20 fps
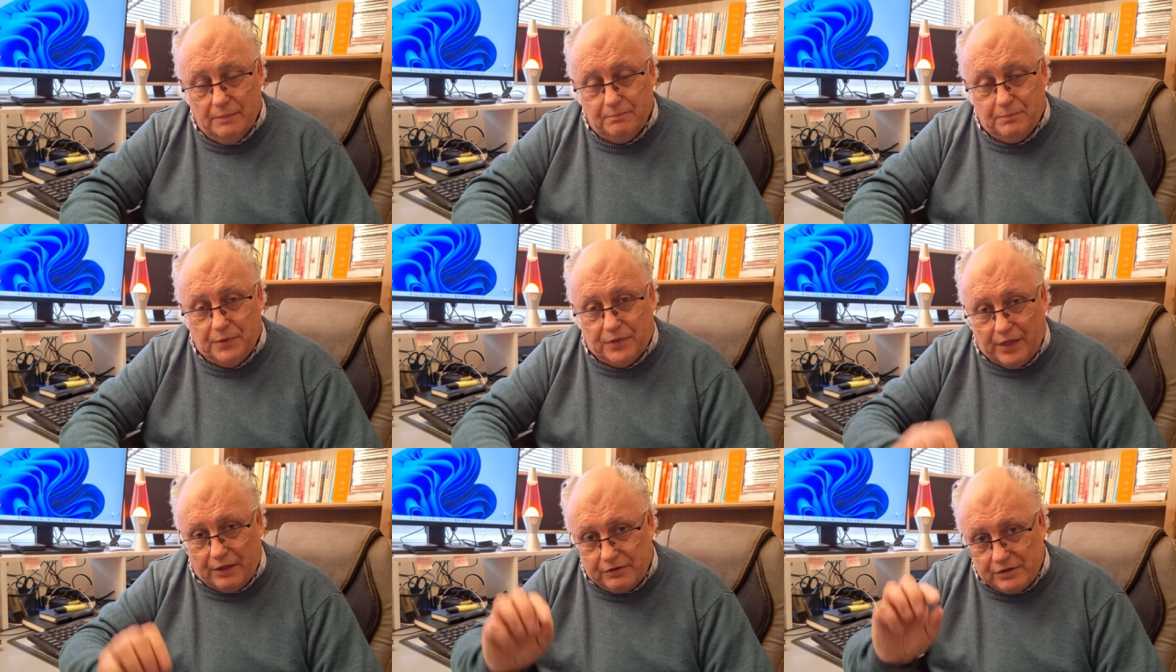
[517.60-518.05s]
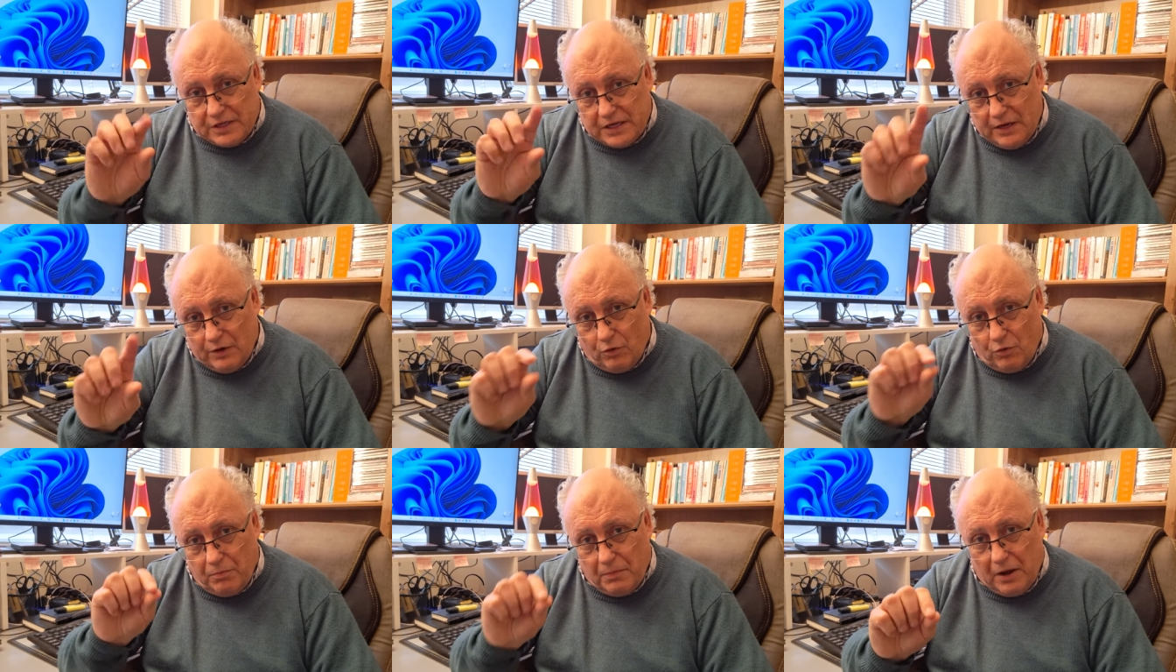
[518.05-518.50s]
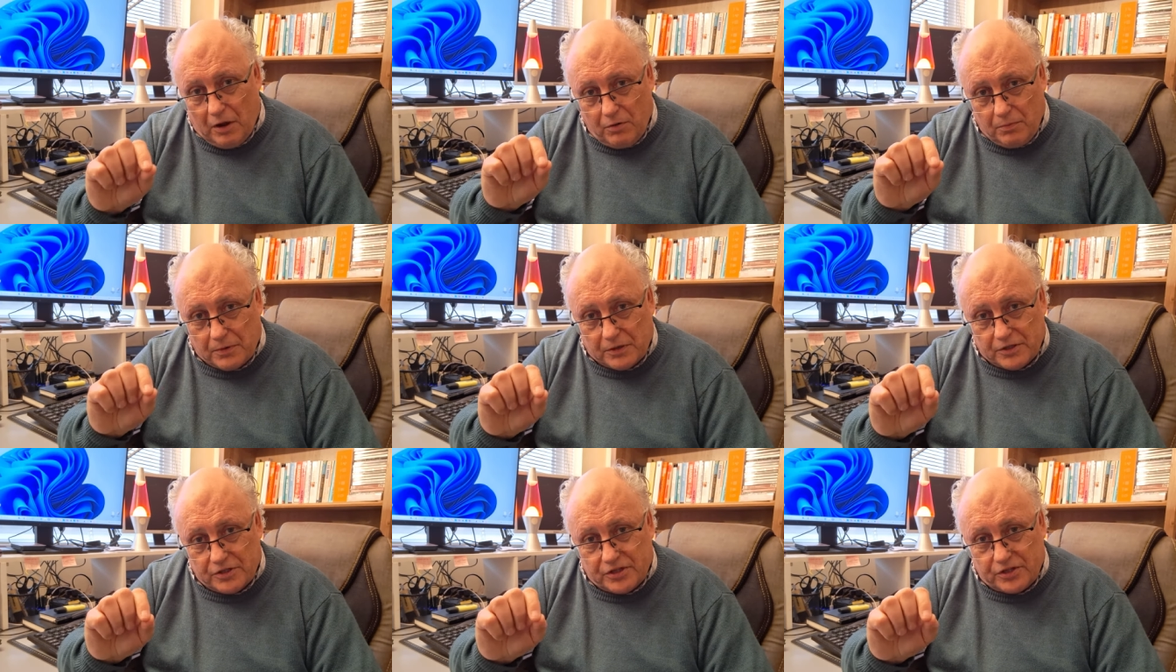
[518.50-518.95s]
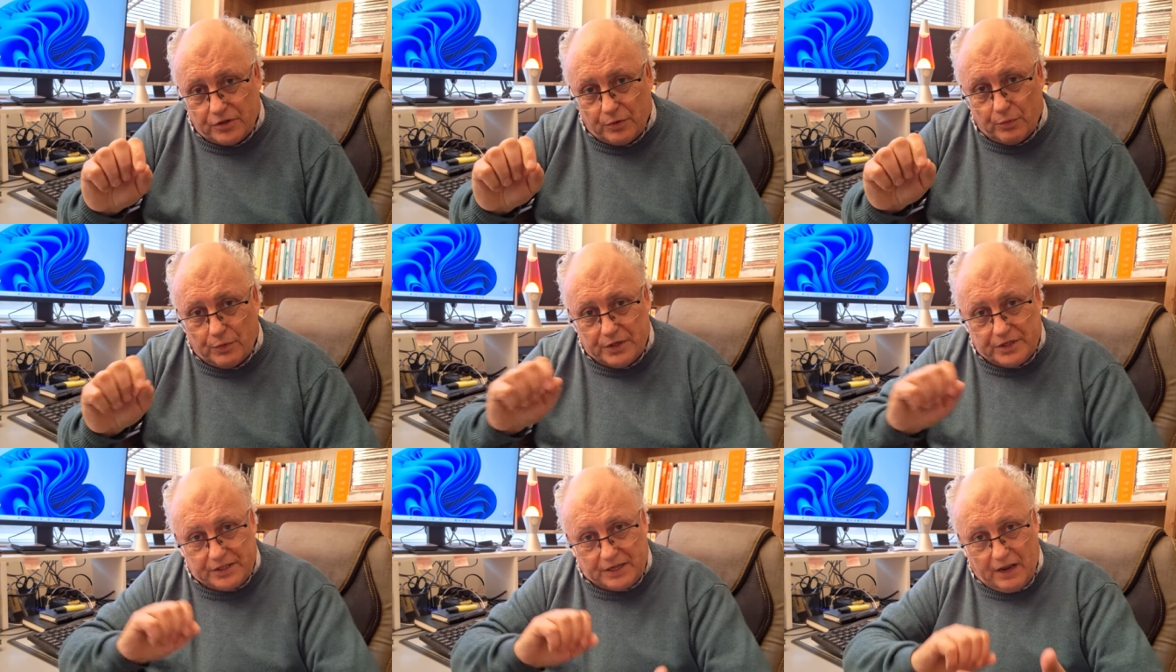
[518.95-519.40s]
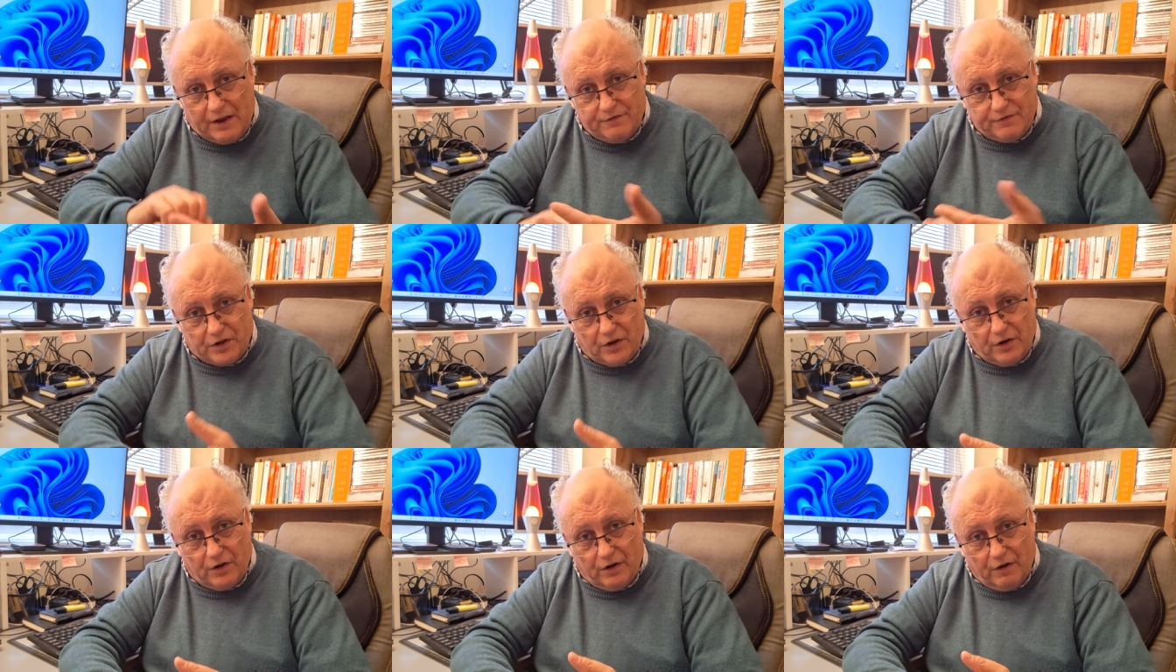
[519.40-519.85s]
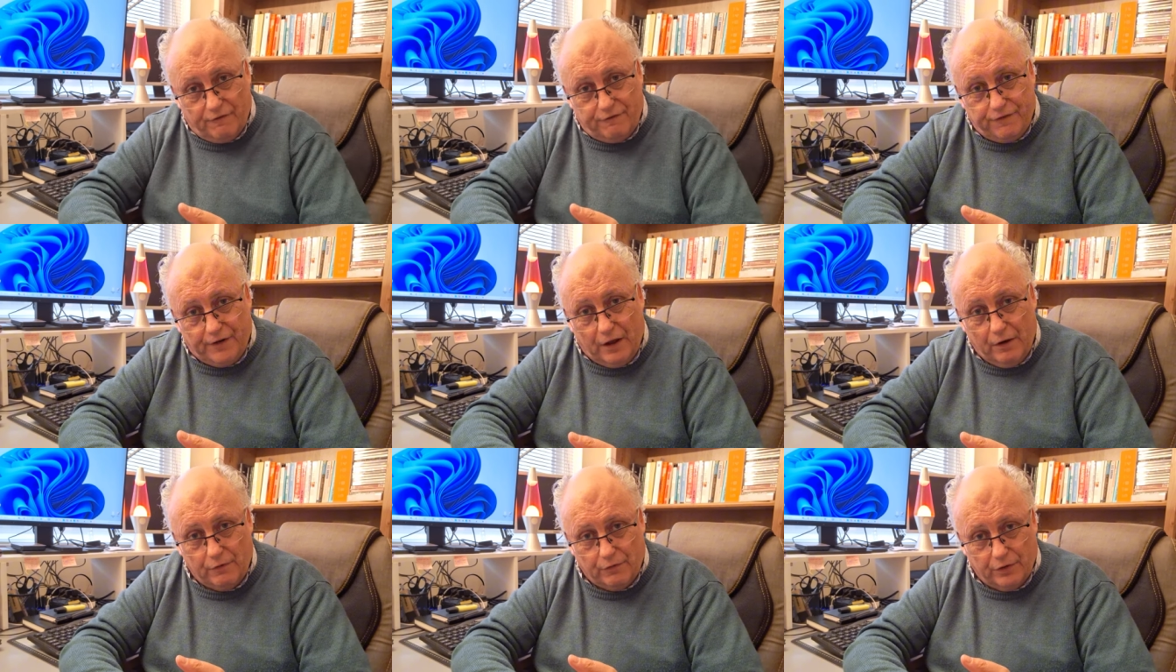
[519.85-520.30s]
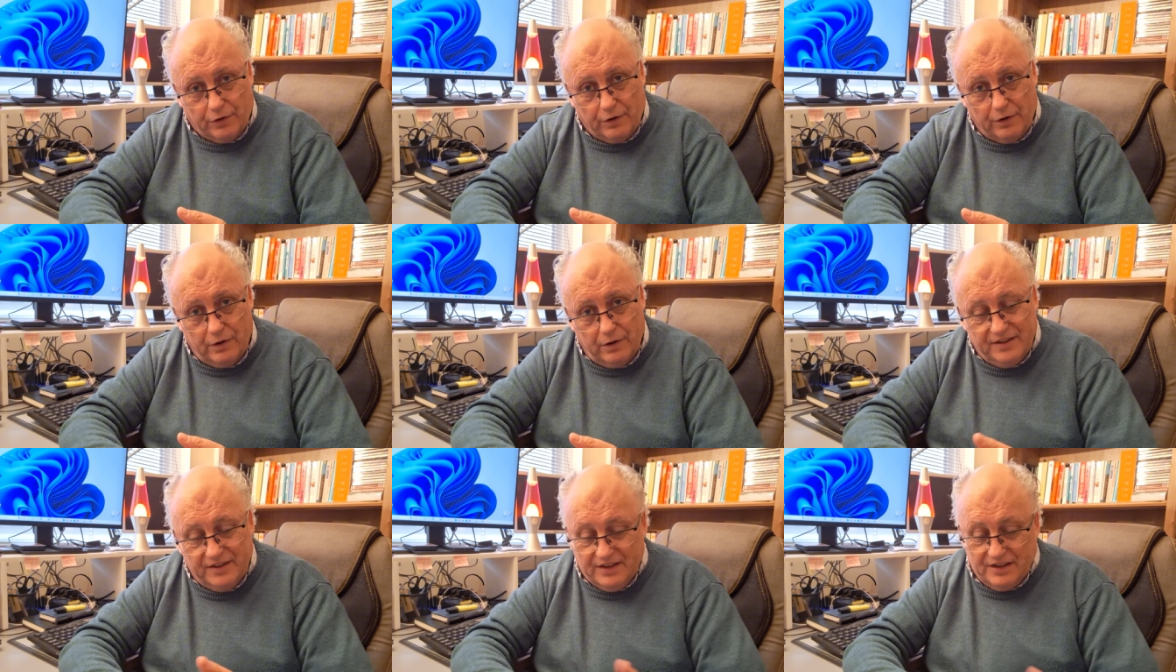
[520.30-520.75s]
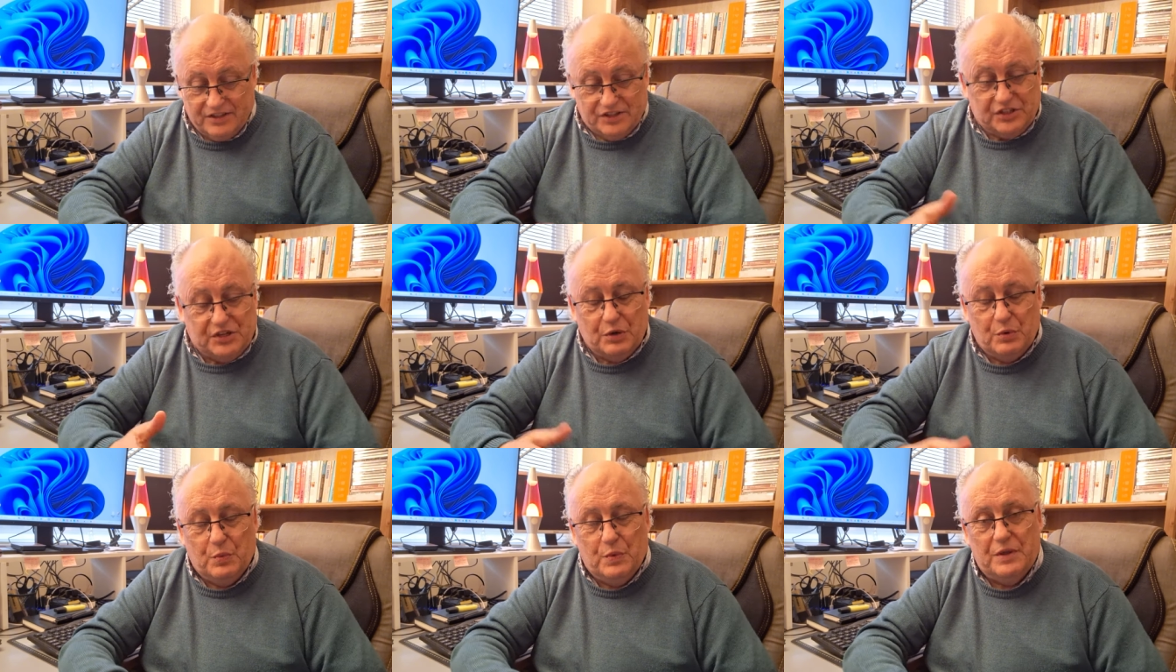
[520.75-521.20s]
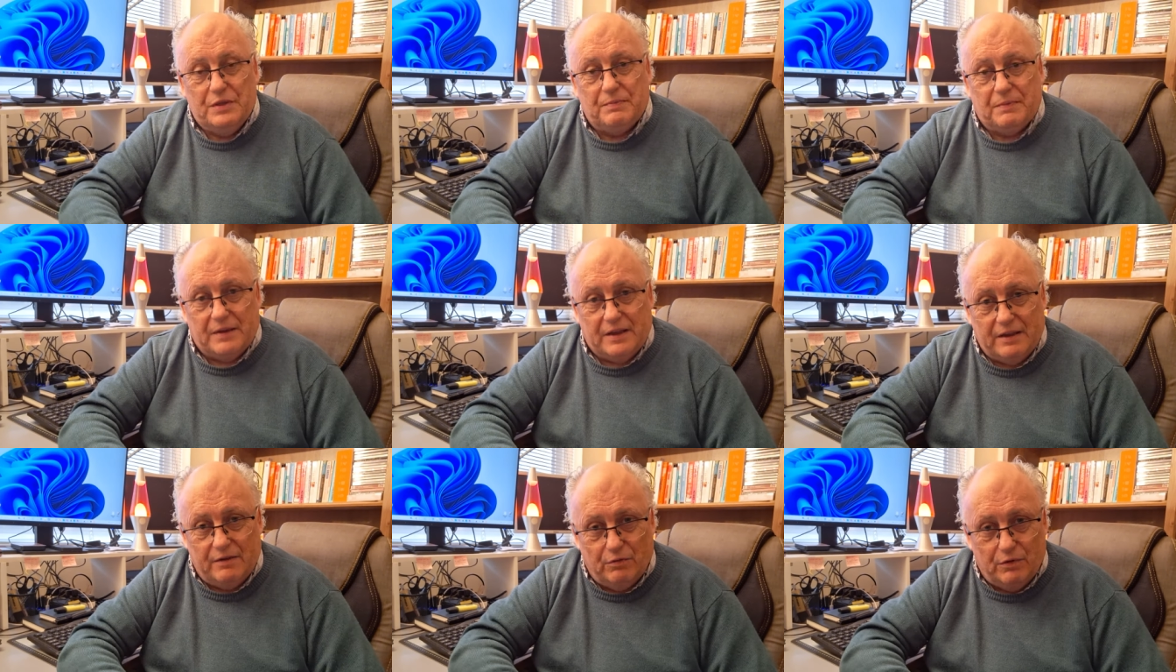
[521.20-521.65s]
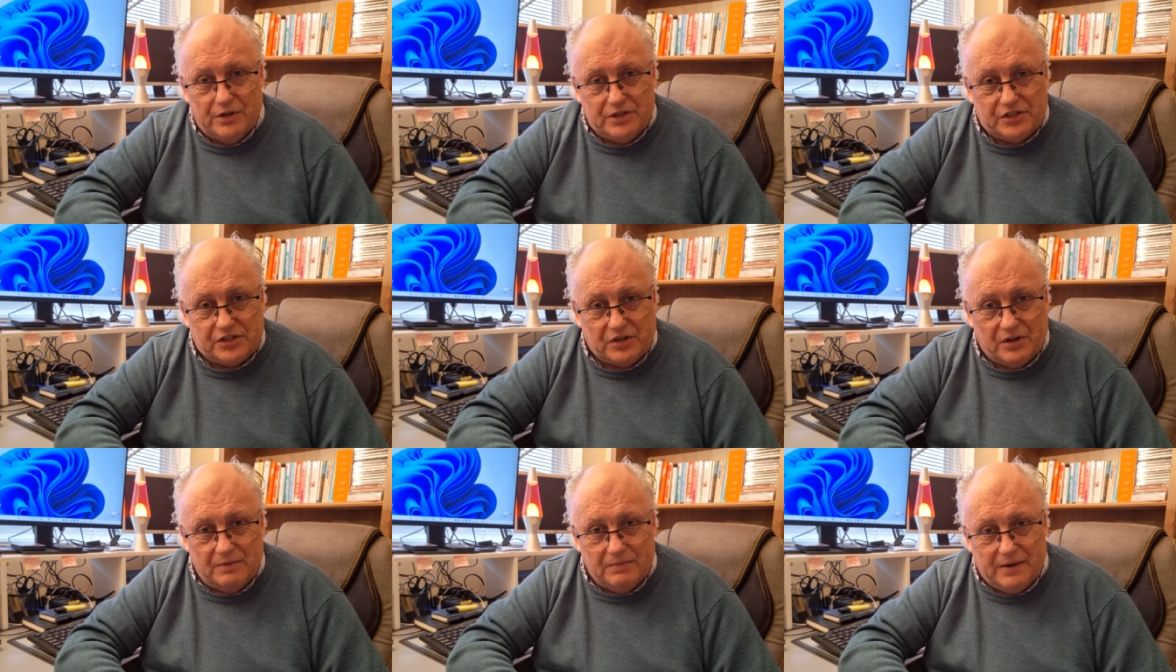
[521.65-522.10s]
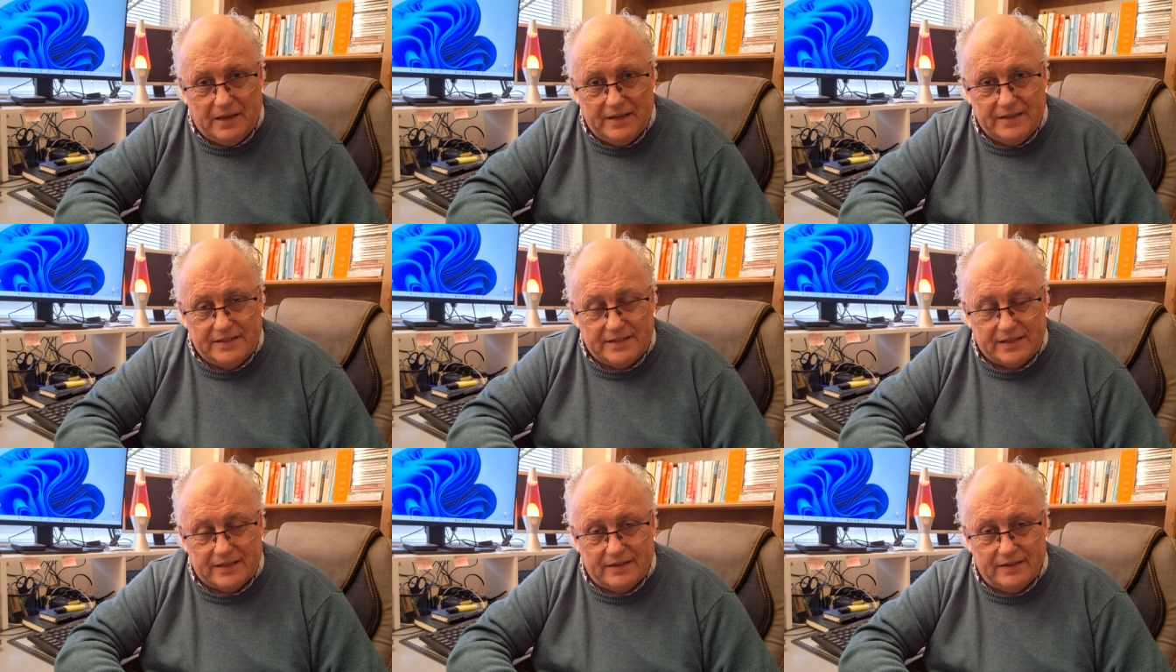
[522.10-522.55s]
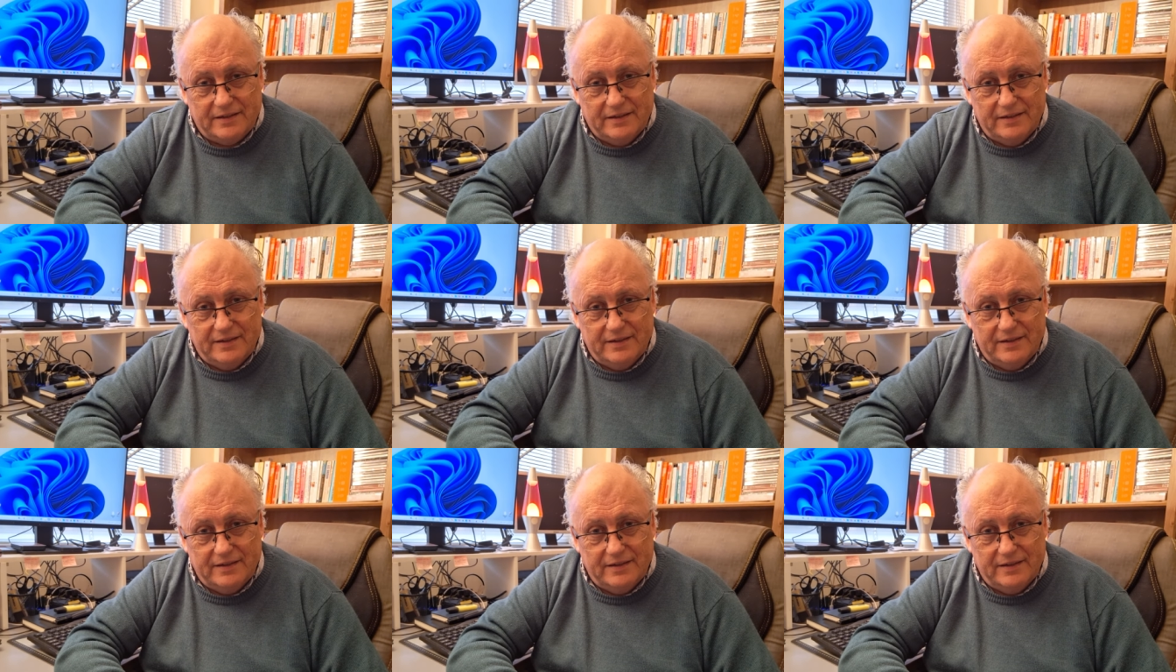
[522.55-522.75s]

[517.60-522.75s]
But those little moments that we saved on our phone are still with me all this time later,